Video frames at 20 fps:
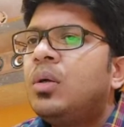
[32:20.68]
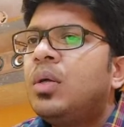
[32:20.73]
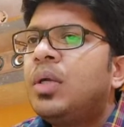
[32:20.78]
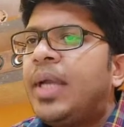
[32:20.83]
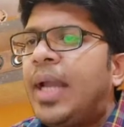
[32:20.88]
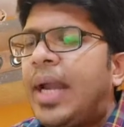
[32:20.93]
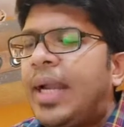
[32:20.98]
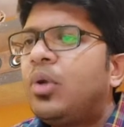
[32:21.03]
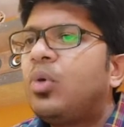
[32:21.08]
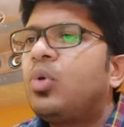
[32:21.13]

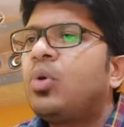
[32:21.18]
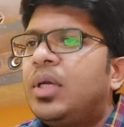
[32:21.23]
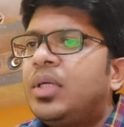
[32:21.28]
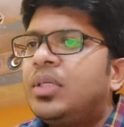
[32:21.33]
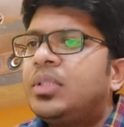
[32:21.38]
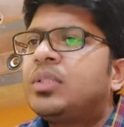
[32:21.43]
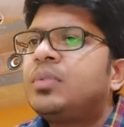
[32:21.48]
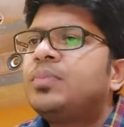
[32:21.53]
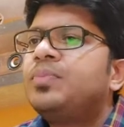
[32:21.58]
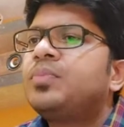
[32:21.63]

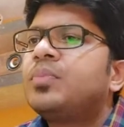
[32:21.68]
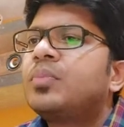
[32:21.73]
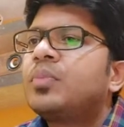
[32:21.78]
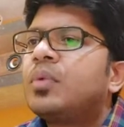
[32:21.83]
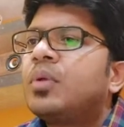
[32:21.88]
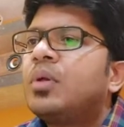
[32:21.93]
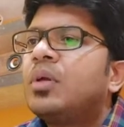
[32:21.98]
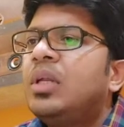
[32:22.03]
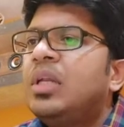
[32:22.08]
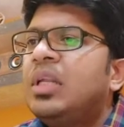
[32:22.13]
categorize
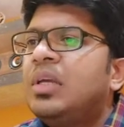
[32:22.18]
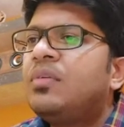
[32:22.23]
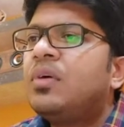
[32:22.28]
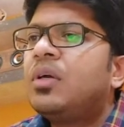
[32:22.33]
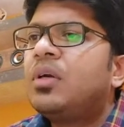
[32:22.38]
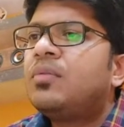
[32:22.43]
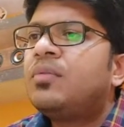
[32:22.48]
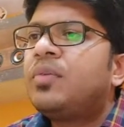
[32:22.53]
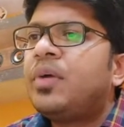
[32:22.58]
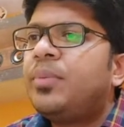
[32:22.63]

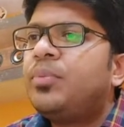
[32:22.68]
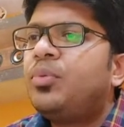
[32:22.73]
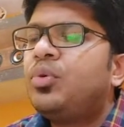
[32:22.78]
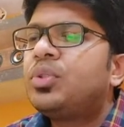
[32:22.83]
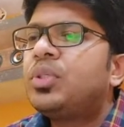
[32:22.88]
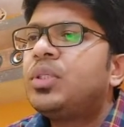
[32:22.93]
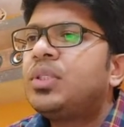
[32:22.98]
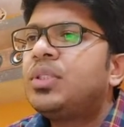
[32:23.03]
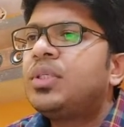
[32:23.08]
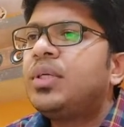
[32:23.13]
liver
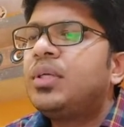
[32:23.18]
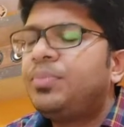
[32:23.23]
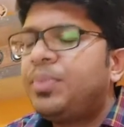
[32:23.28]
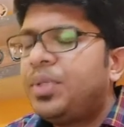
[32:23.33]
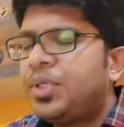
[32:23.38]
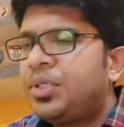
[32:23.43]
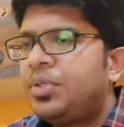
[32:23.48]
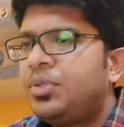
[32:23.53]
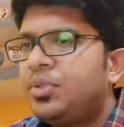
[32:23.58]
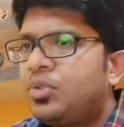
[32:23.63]
fibrosis in
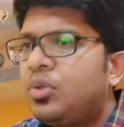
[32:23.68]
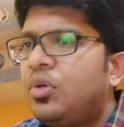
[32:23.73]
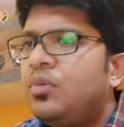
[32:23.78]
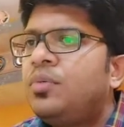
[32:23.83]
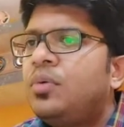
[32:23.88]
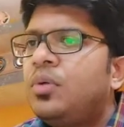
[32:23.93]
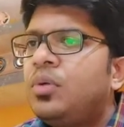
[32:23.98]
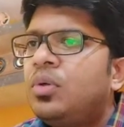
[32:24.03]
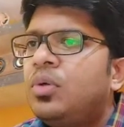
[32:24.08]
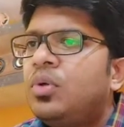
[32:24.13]
patients
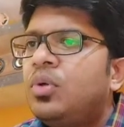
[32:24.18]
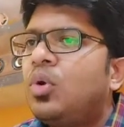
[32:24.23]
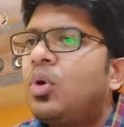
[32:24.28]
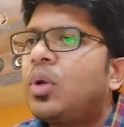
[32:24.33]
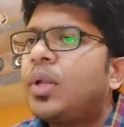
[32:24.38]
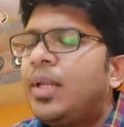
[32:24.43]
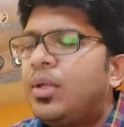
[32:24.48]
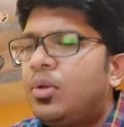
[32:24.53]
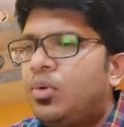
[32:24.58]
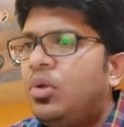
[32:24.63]
of
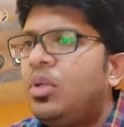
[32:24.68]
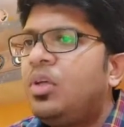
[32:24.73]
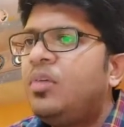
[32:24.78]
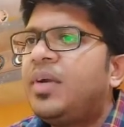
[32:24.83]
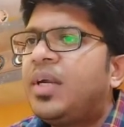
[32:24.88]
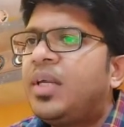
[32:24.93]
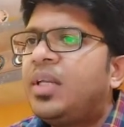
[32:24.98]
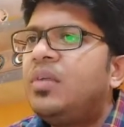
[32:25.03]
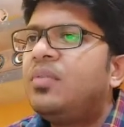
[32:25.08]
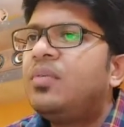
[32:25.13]
non-alcoholic
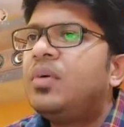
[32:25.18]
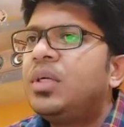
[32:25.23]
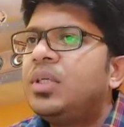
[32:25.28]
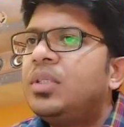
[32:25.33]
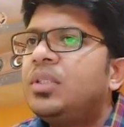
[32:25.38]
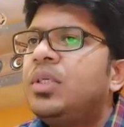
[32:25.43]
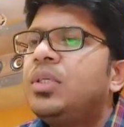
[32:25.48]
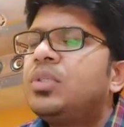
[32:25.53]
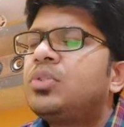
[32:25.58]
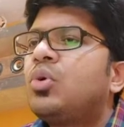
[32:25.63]
fatty liver
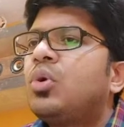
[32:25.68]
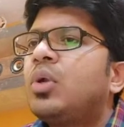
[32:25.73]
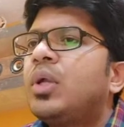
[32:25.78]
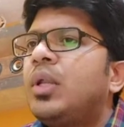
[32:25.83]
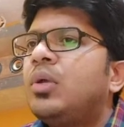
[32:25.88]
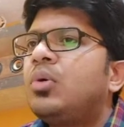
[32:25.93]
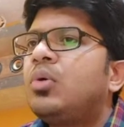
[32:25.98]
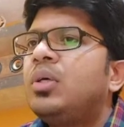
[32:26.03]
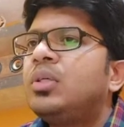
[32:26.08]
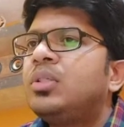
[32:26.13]
disease,
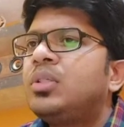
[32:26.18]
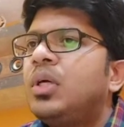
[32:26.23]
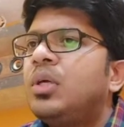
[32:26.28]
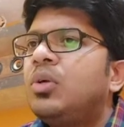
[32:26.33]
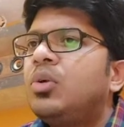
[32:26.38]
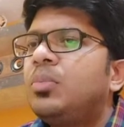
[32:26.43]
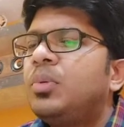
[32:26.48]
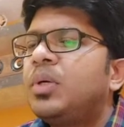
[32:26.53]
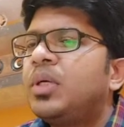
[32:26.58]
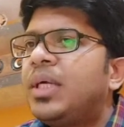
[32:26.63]
non-alcoholic
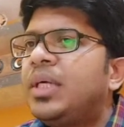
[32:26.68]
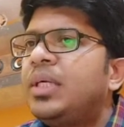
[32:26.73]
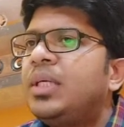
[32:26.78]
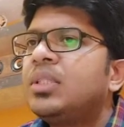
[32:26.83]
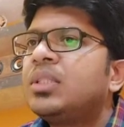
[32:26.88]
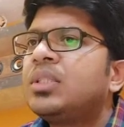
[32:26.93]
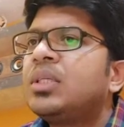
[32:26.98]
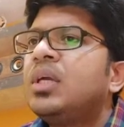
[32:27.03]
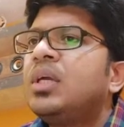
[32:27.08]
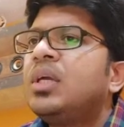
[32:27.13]

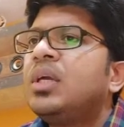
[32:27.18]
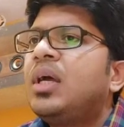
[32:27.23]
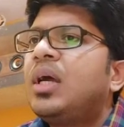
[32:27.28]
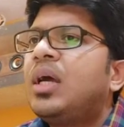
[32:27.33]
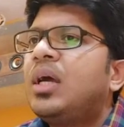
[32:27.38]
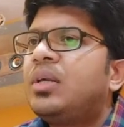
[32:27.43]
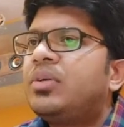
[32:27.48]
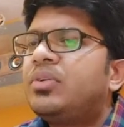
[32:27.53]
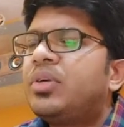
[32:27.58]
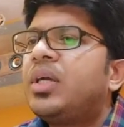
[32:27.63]
steatohepatitis,
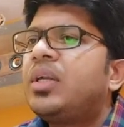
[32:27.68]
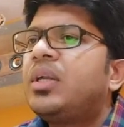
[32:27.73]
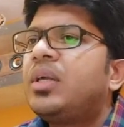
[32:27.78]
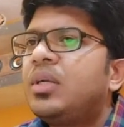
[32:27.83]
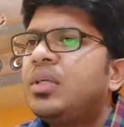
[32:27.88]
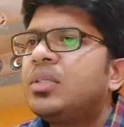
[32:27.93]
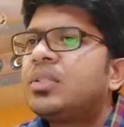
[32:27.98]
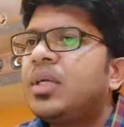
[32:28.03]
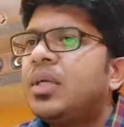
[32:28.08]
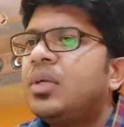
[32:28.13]
and try and
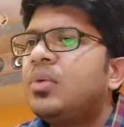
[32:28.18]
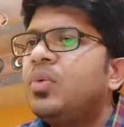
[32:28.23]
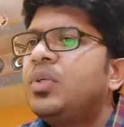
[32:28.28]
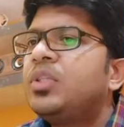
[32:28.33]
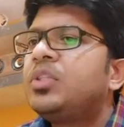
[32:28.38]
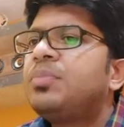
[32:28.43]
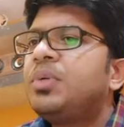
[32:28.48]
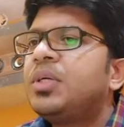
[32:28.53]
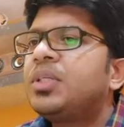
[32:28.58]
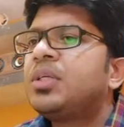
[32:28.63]
understand
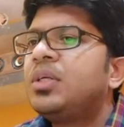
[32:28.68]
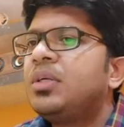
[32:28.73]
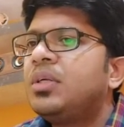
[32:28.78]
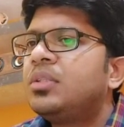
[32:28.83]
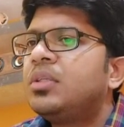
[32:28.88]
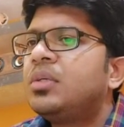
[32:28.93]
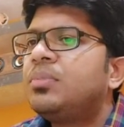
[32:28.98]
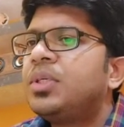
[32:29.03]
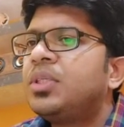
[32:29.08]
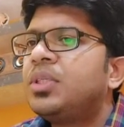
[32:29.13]
which patient
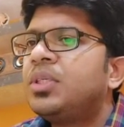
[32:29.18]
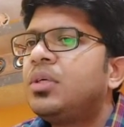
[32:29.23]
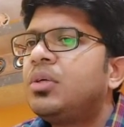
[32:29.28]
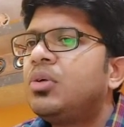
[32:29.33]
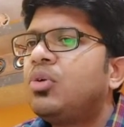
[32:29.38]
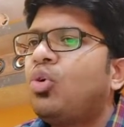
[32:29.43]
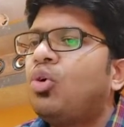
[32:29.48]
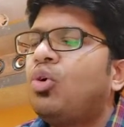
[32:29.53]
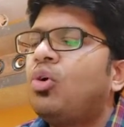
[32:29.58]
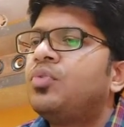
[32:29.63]
is a
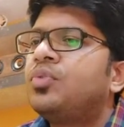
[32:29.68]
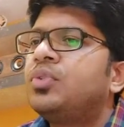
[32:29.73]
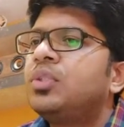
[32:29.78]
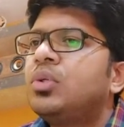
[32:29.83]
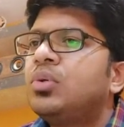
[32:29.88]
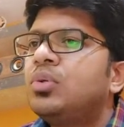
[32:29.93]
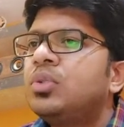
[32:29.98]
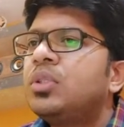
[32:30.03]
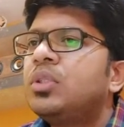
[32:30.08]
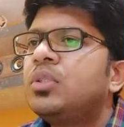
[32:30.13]
patient of
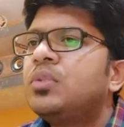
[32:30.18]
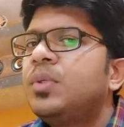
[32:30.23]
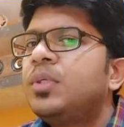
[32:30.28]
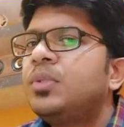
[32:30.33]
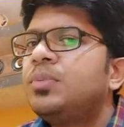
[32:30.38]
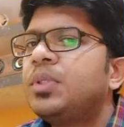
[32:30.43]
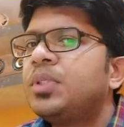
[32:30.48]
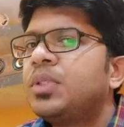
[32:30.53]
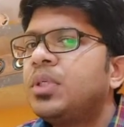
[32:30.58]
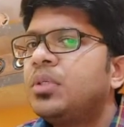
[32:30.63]
cirrhosis,
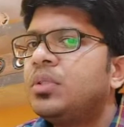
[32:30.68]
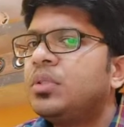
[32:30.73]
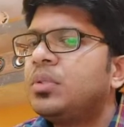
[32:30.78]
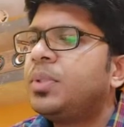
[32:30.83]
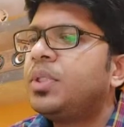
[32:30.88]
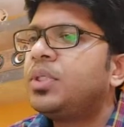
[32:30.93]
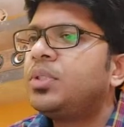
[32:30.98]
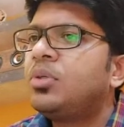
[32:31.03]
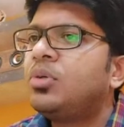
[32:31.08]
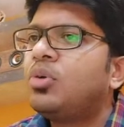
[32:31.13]
which patient is a
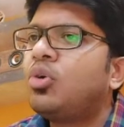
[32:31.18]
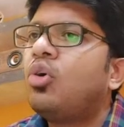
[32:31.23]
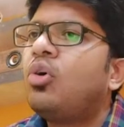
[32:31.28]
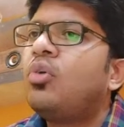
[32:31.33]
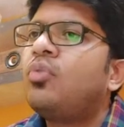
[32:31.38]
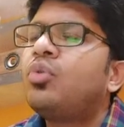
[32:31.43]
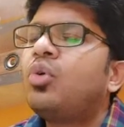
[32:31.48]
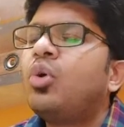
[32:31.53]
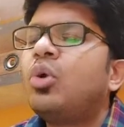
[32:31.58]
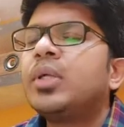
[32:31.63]
patient
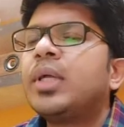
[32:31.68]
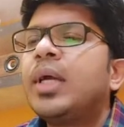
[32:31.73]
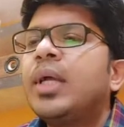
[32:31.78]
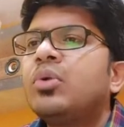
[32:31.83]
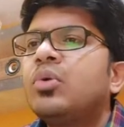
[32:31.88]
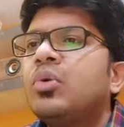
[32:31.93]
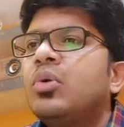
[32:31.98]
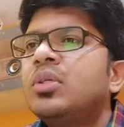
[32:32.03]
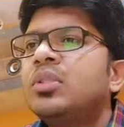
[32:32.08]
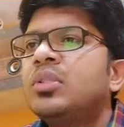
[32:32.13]
of
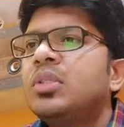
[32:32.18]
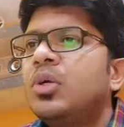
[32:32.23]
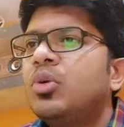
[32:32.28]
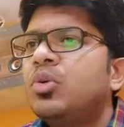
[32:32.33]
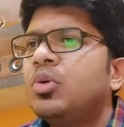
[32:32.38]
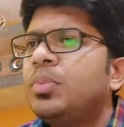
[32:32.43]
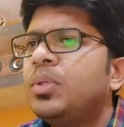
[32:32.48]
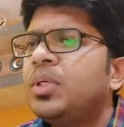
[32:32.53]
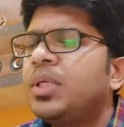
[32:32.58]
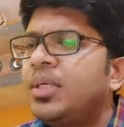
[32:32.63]
non-alcoholic
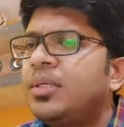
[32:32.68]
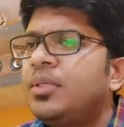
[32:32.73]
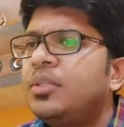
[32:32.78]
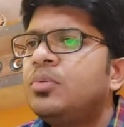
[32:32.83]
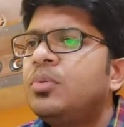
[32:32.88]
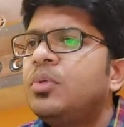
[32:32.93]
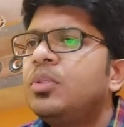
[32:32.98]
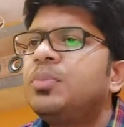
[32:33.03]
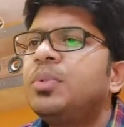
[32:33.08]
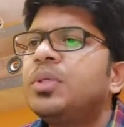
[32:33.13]

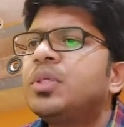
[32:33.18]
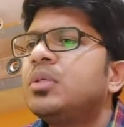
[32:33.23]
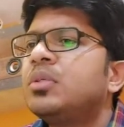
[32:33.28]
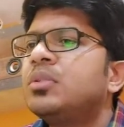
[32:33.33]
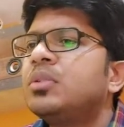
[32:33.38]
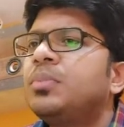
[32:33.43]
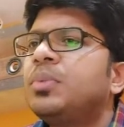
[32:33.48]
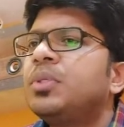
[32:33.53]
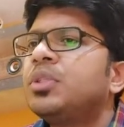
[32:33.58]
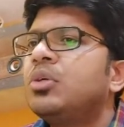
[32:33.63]
steatohepatitis, which patient
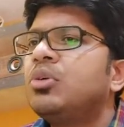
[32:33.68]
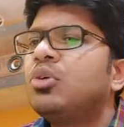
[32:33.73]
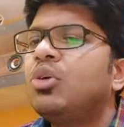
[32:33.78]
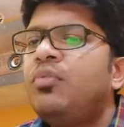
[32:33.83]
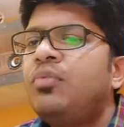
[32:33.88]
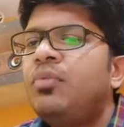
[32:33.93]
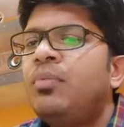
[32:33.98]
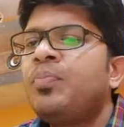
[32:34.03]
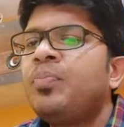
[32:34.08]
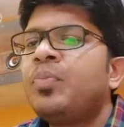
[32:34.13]
is a patient
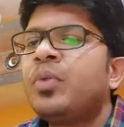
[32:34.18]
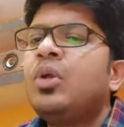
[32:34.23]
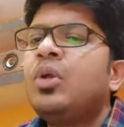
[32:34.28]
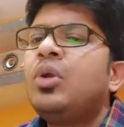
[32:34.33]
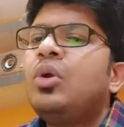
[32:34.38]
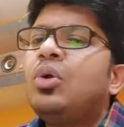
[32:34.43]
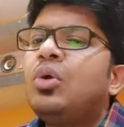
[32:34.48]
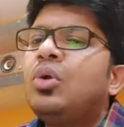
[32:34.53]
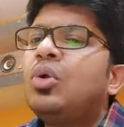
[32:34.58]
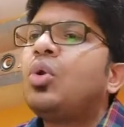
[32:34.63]
of
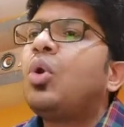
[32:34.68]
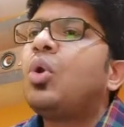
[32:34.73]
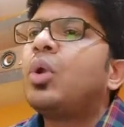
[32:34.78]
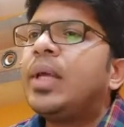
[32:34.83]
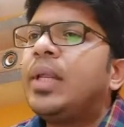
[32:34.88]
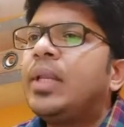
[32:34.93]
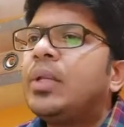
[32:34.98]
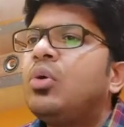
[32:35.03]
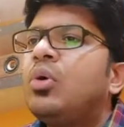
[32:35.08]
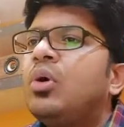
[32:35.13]

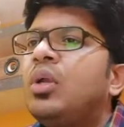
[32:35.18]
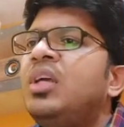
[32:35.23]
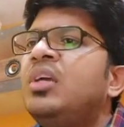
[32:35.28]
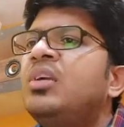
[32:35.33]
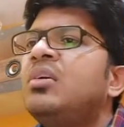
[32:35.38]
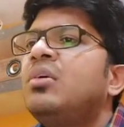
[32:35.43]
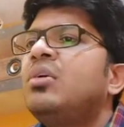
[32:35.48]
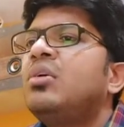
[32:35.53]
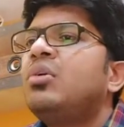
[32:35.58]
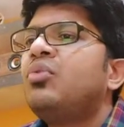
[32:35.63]

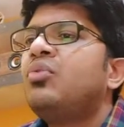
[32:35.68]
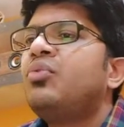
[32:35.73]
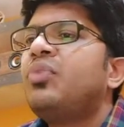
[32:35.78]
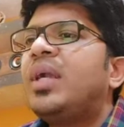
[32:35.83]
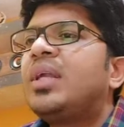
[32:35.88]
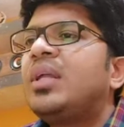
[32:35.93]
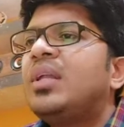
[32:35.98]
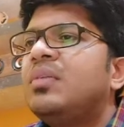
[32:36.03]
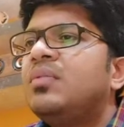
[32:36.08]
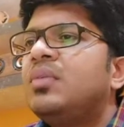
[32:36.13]
non-alcoholic
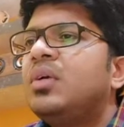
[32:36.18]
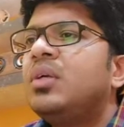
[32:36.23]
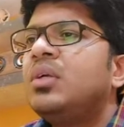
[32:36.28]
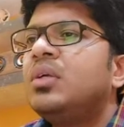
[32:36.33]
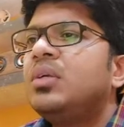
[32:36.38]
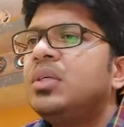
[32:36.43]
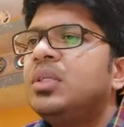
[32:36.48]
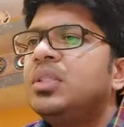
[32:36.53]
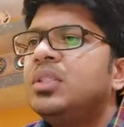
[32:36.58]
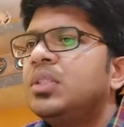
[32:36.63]
fatty liver
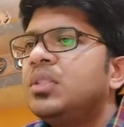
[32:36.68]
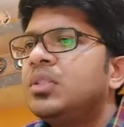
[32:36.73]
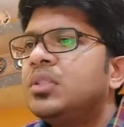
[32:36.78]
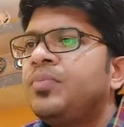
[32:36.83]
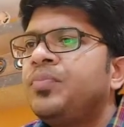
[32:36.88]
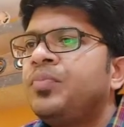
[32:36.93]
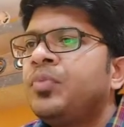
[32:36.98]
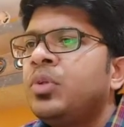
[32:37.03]
disease.